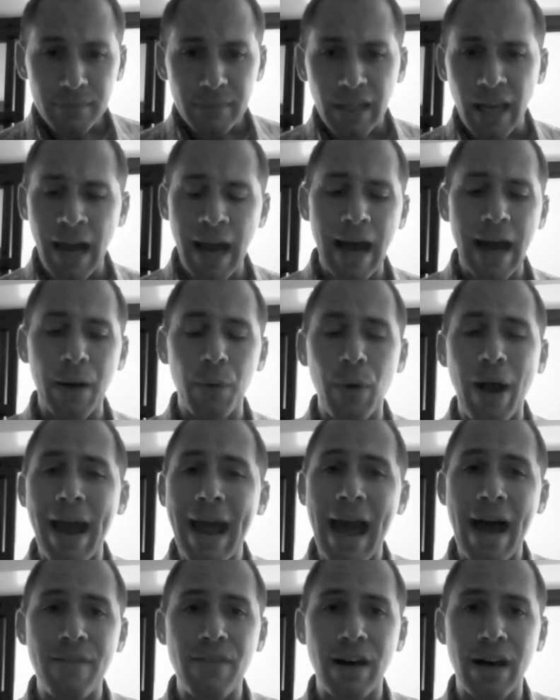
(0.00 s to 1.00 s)
I
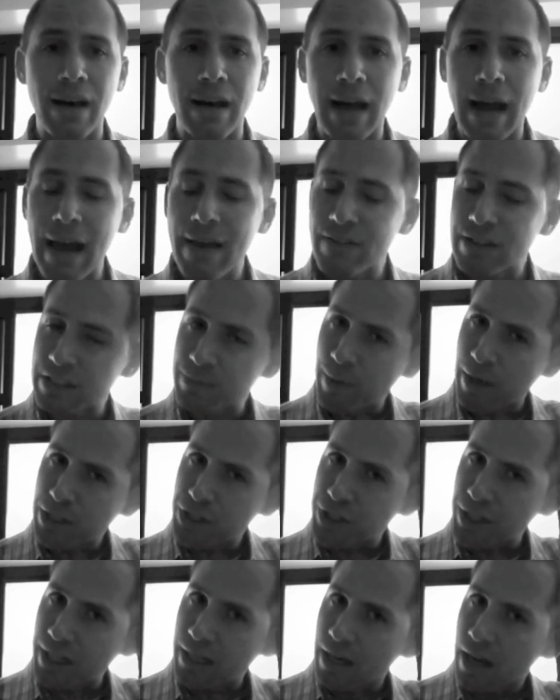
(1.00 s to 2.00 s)
have a
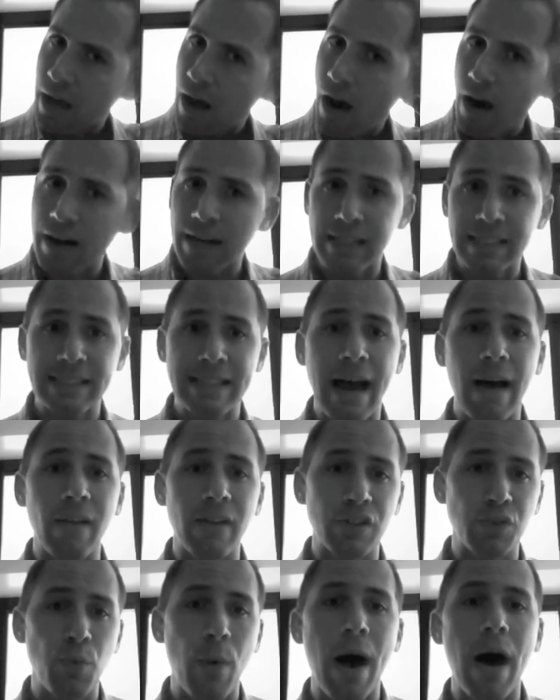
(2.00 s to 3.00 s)
spreadsheet on Excel
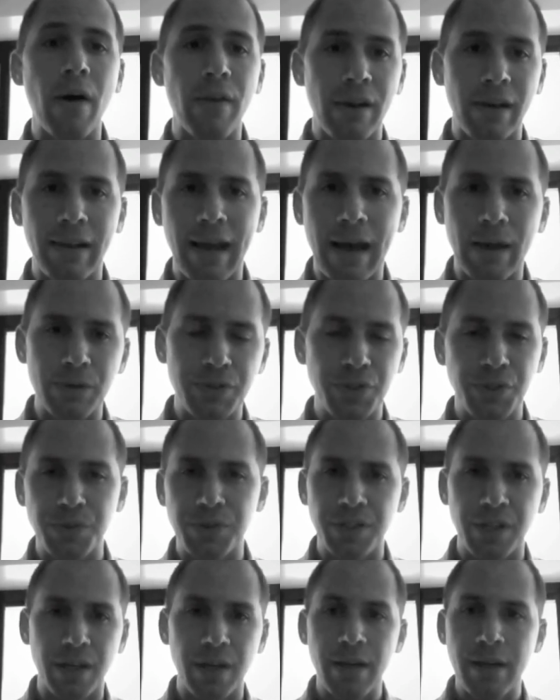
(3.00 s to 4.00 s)
as well that allows you
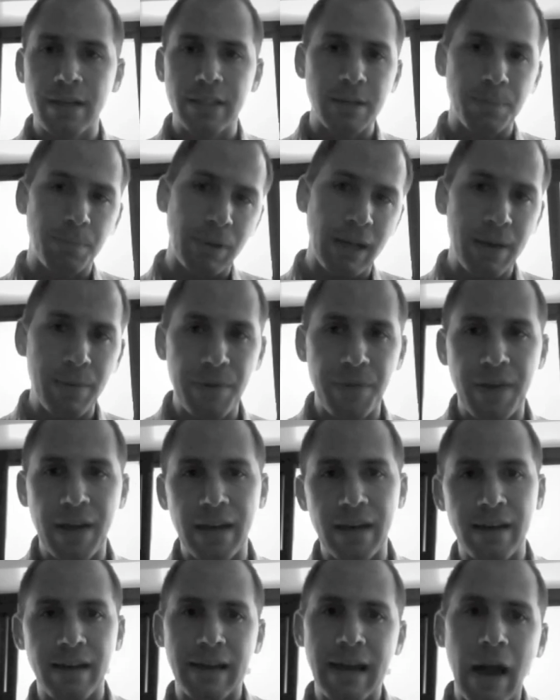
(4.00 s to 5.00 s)
to play with
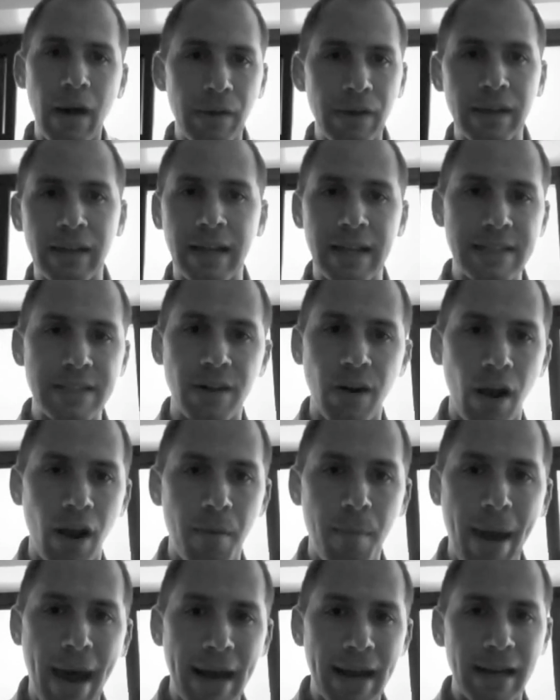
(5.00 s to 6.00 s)
it, and it calculates it
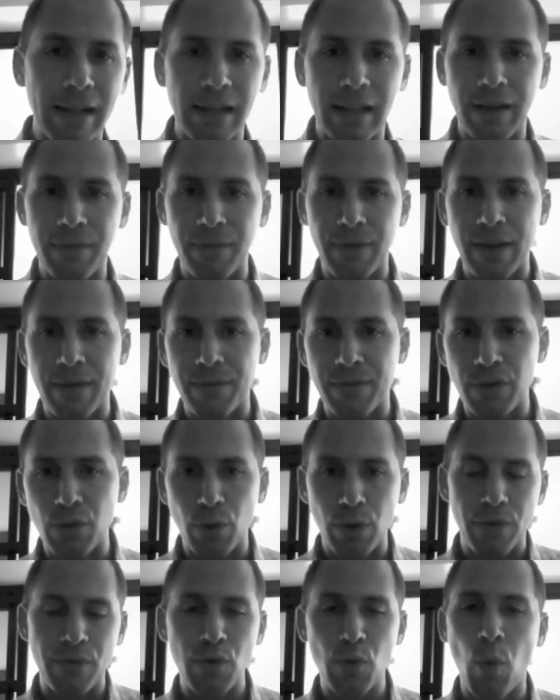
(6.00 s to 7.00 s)
automatically. If
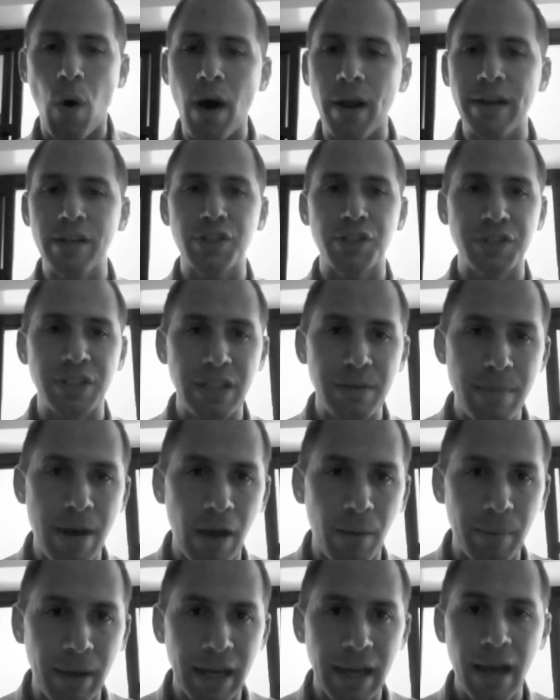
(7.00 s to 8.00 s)
you want it, just
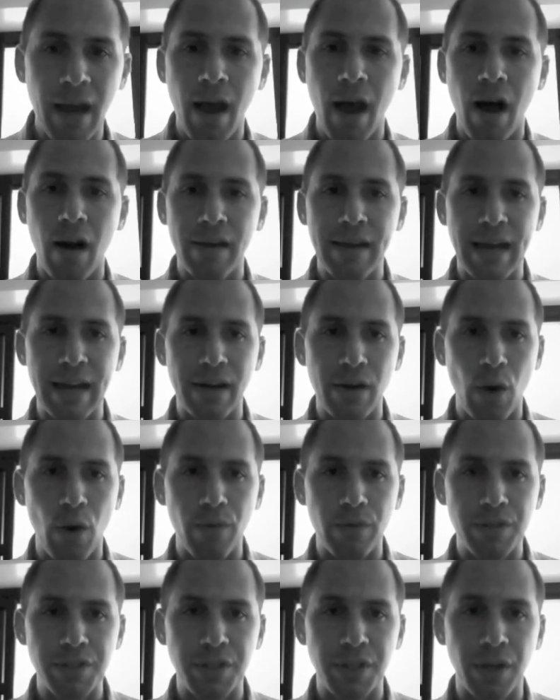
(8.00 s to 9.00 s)
email me. I'll get it
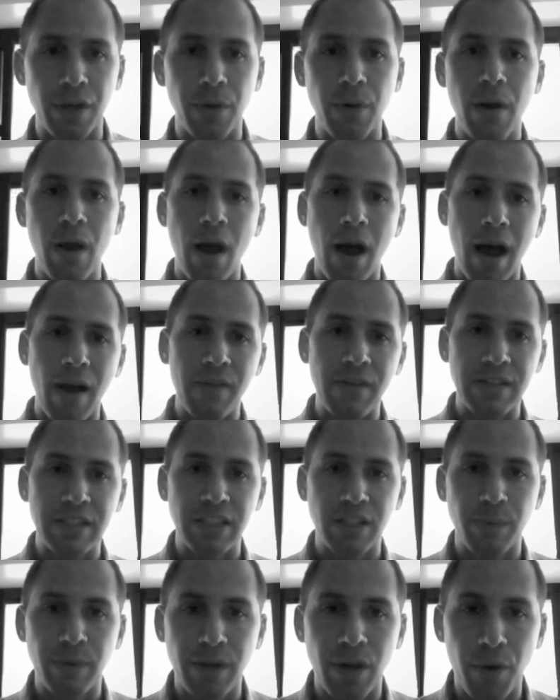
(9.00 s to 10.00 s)
over to you.
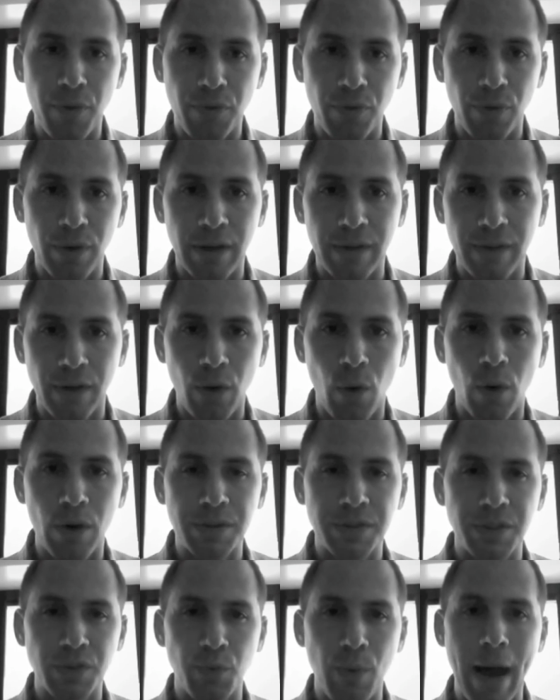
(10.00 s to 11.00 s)
Obviously, we go through it in the
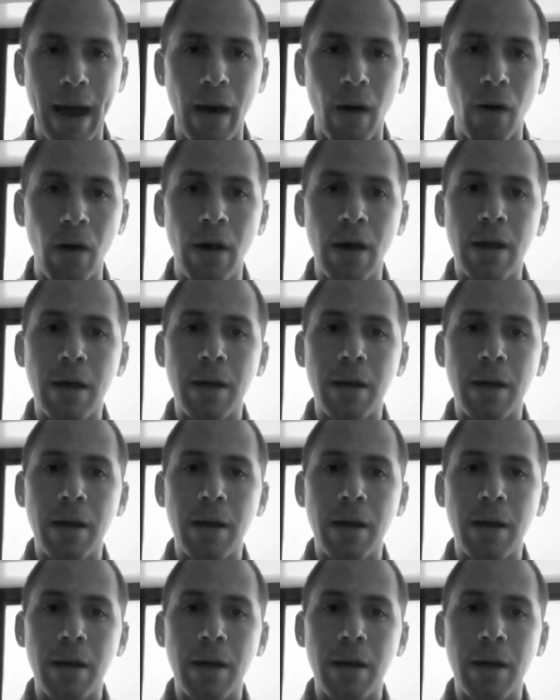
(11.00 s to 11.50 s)
course as well.